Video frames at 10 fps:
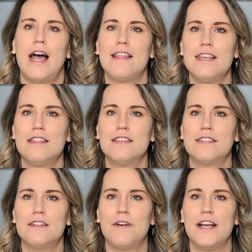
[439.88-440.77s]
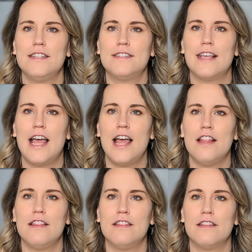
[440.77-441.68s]
I think this device
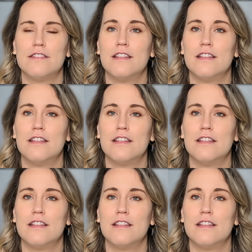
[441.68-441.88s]
and